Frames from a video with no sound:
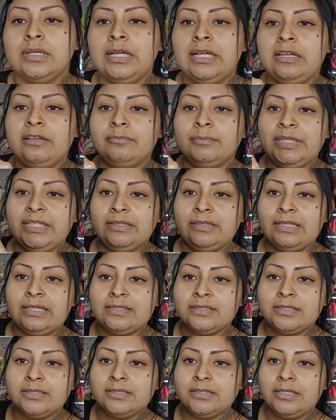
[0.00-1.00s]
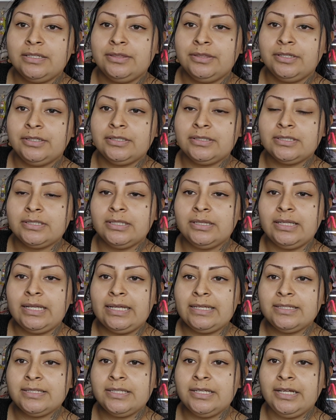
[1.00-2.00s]
I have my glasses in there. It's the
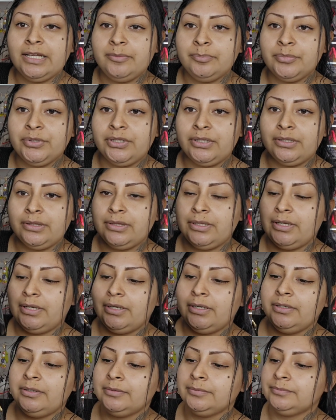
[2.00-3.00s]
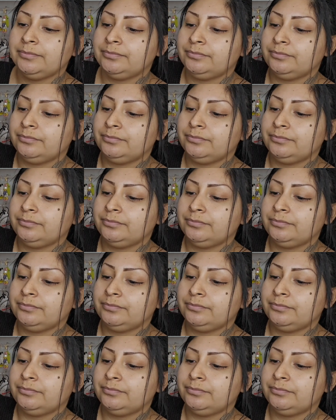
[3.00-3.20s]
last thing I put in there.